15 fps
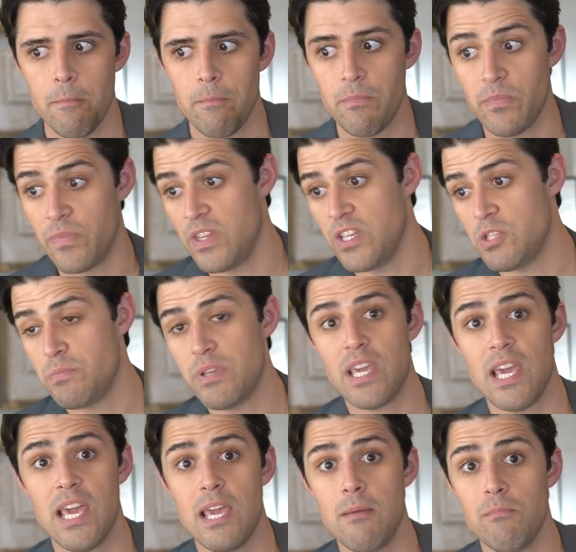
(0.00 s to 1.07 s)
this
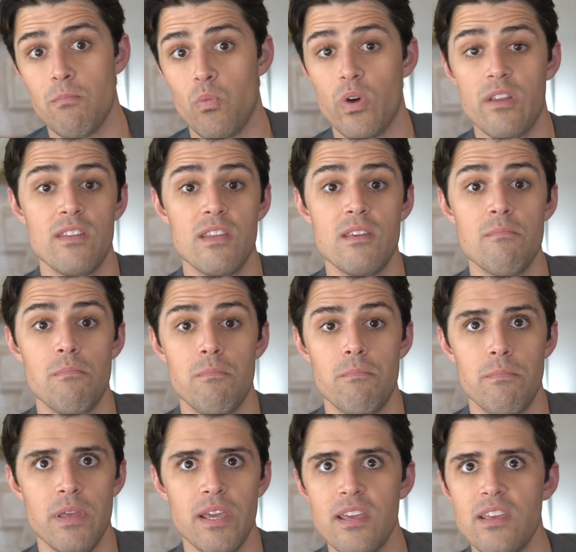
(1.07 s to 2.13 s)
became one of the
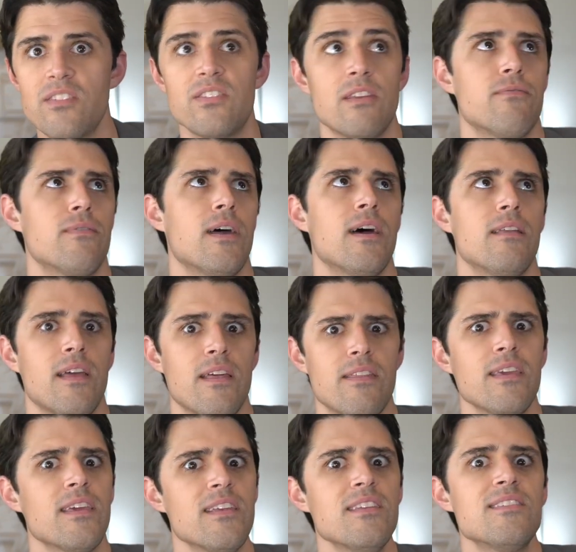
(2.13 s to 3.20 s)
biggest, if not, I
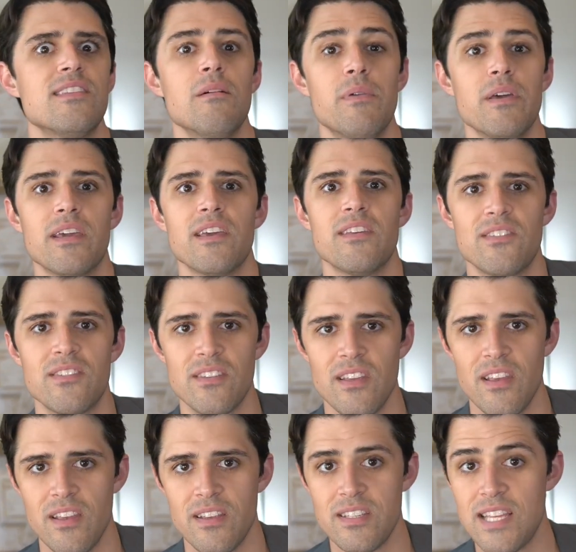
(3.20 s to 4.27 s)
think it is the biggest,
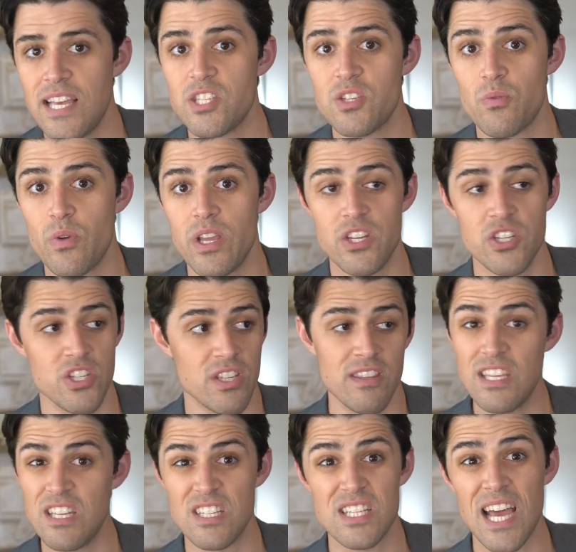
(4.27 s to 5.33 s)
test range in
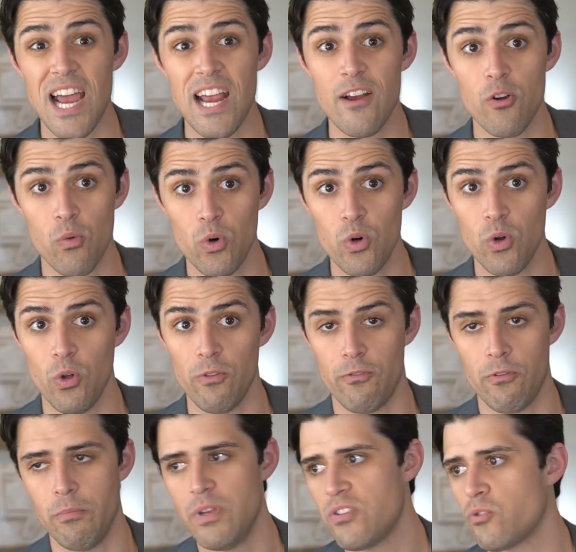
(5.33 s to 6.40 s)
the entire world
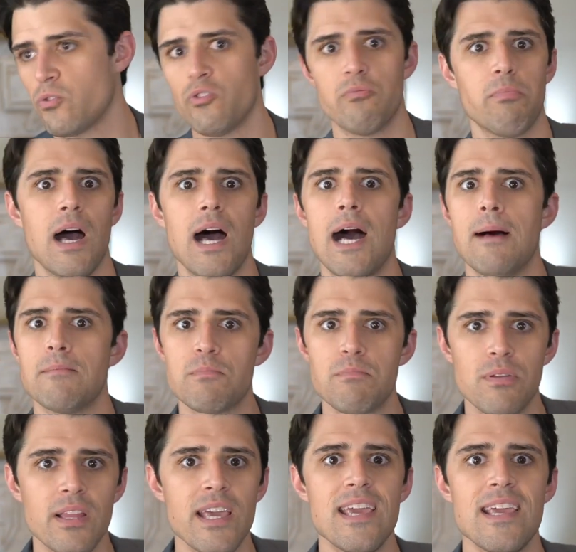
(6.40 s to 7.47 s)
for missiles, bombs,
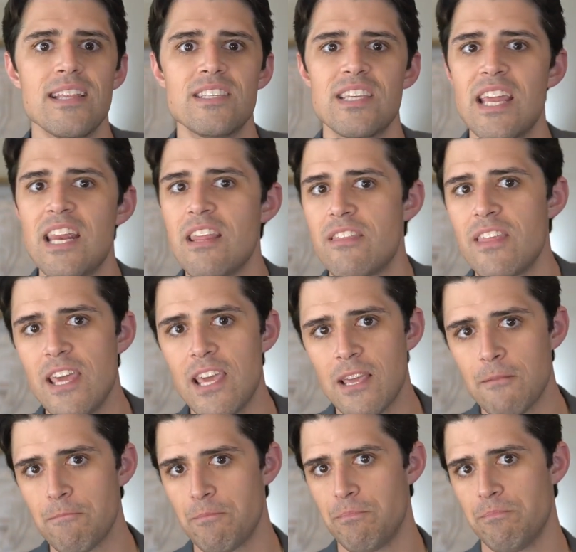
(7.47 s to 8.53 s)
planes,
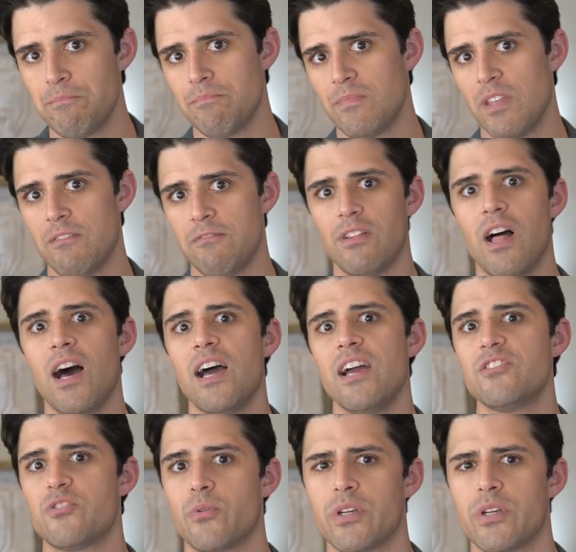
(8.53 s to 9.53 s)
anything that flies or